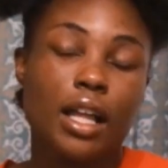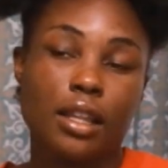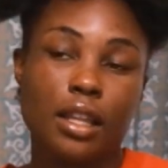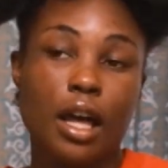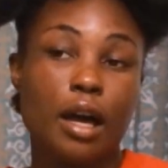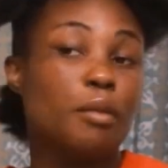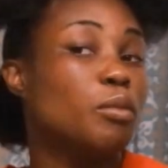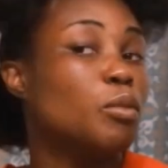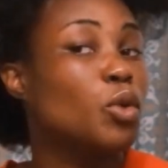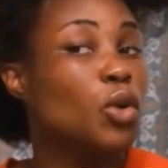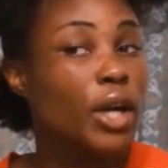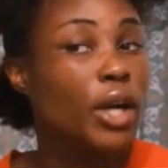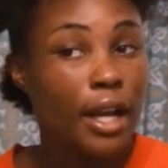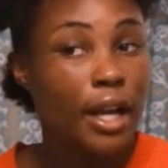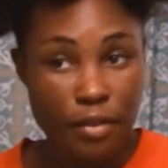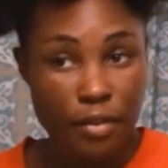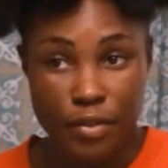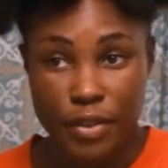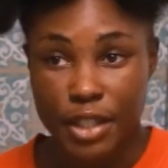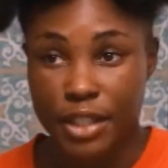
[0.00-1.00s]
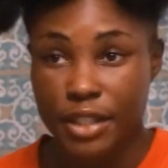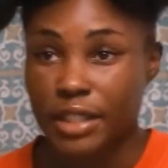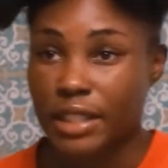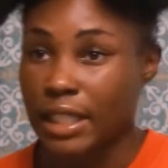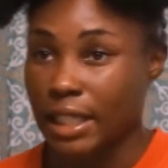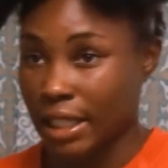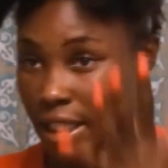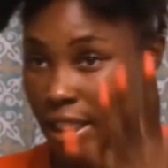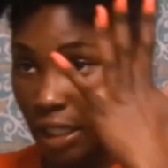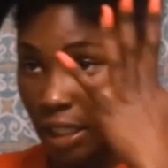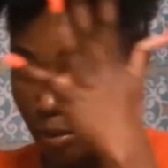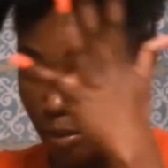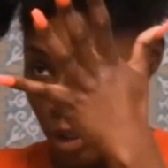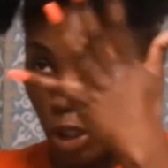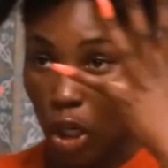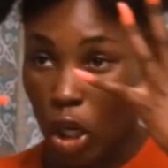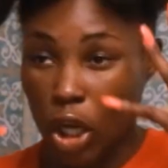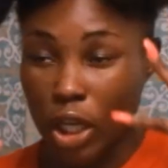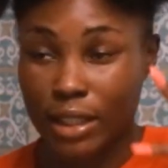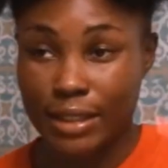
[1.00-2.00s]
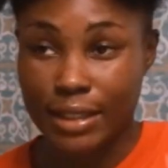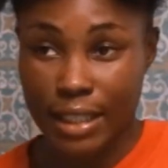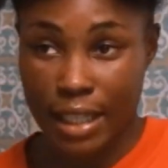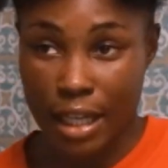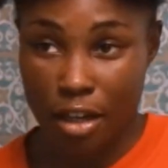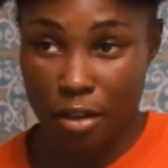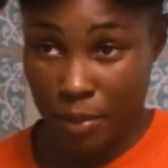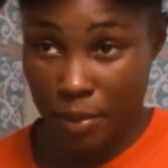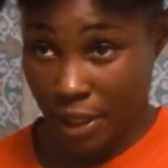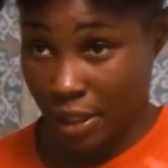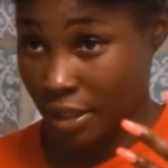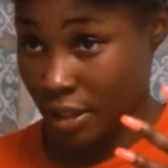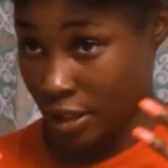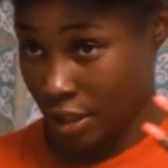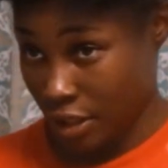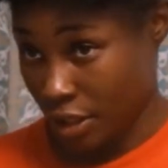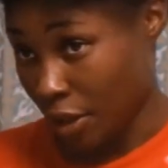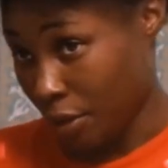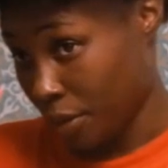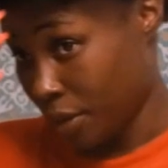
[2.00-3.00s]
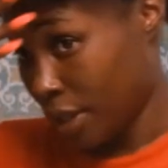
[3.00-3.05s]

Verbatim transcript: a lot more effort to keep it all down because it's so